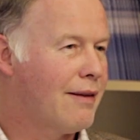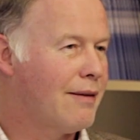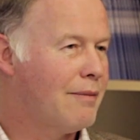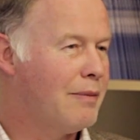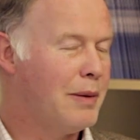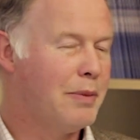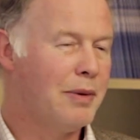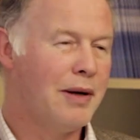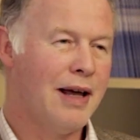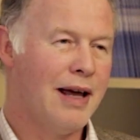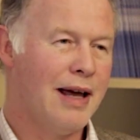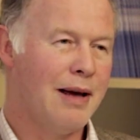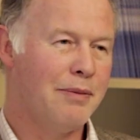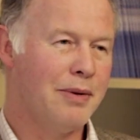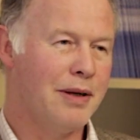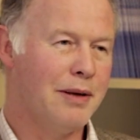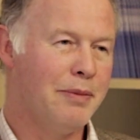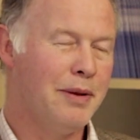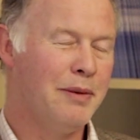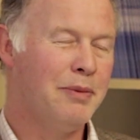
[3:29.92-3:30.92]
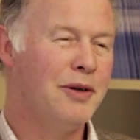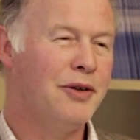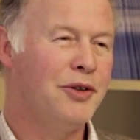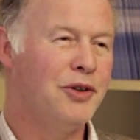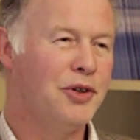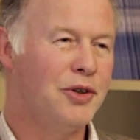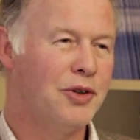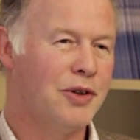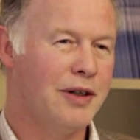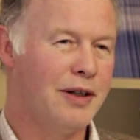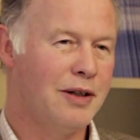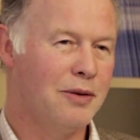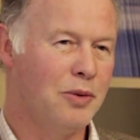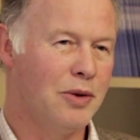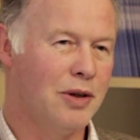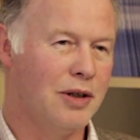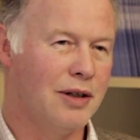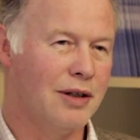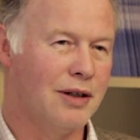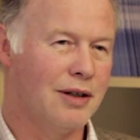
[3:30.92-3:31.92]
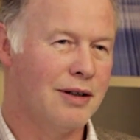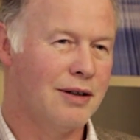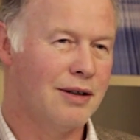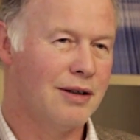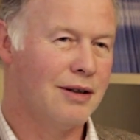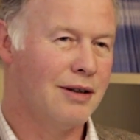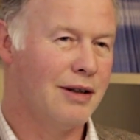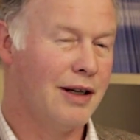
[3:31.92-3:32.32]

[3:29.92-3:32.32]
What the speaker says: people are happy. People enjoy the work.